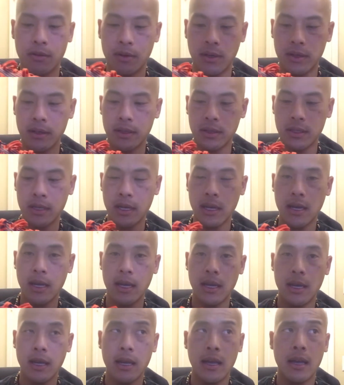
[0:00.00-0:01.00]
ones,
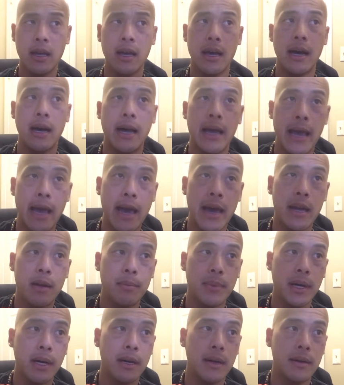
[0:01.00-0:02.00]
it had
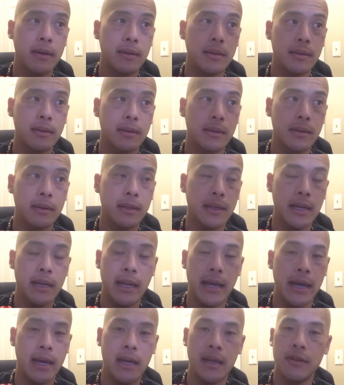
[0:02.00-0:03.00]

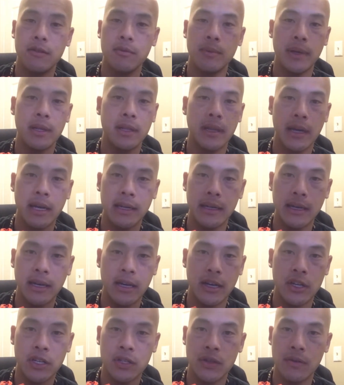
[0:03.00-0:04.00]
to have been like an
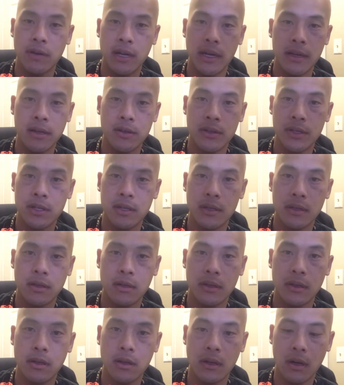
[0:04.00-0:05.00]
extra inch
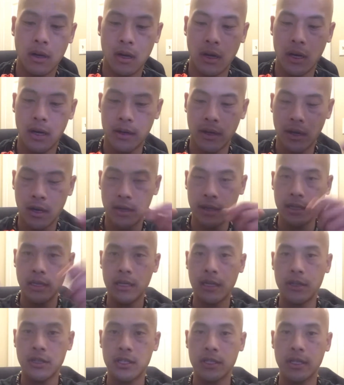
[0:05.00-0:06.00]
on
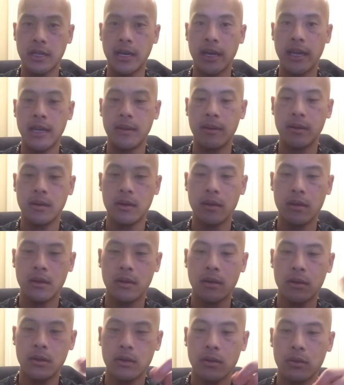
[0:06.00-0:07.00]
each side.
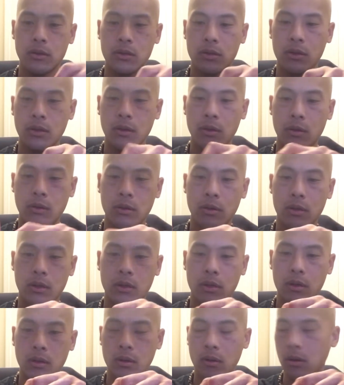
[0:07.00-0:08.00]
So
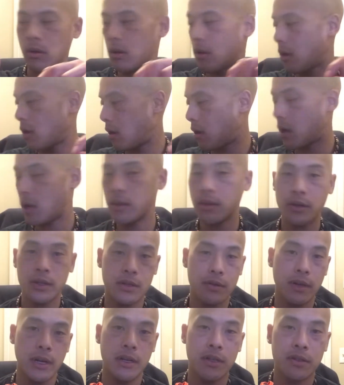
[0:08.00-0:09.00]
on the
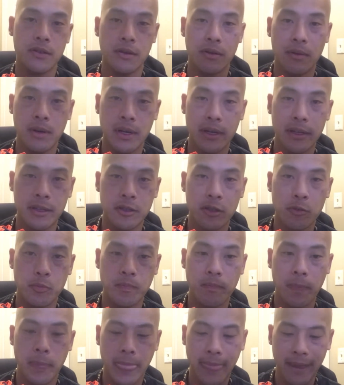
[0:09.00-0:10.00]
Tracer ones,
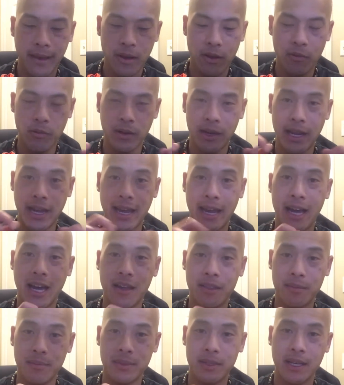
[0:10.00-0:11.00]
when I
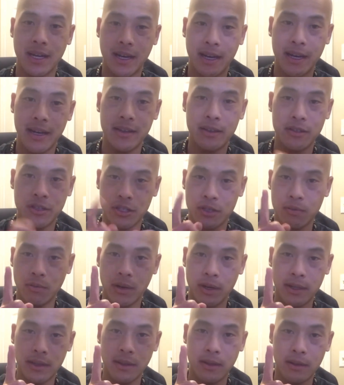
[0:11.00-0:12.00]
had them tied, just
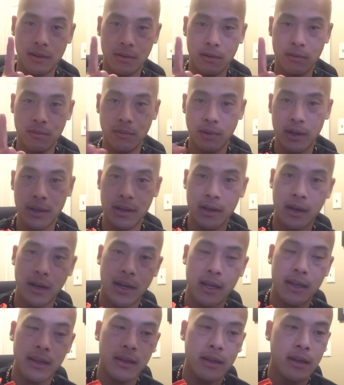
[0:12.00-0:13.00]
one
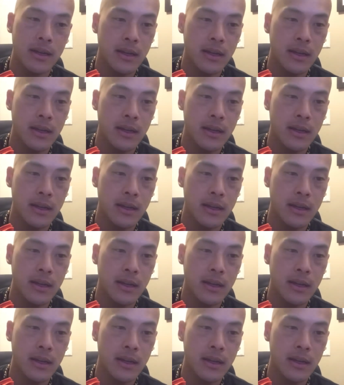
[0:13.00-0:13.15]
knot,